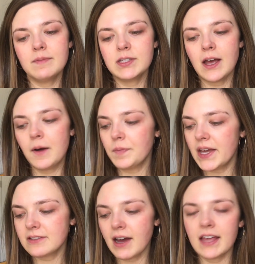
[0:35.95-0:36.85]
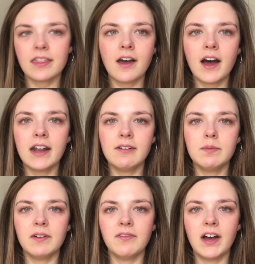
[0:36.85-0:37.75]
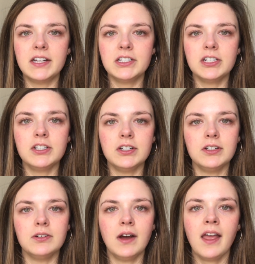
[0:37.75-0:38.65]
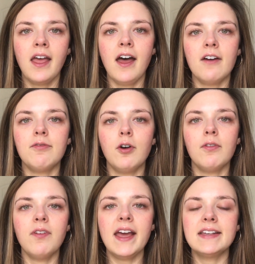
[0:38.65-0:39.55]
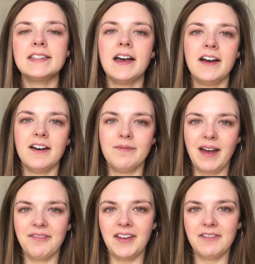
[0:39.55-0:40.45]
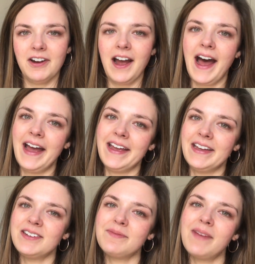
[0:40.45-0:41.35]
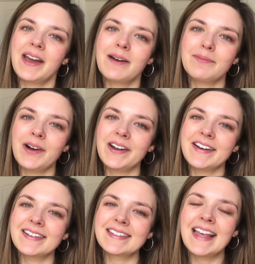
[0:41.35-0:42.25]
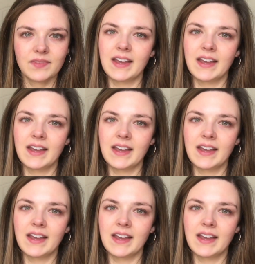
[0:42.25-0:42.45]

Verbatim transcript: So that's why I thought it would be fun to do a full face of my favorite high-end makeup products.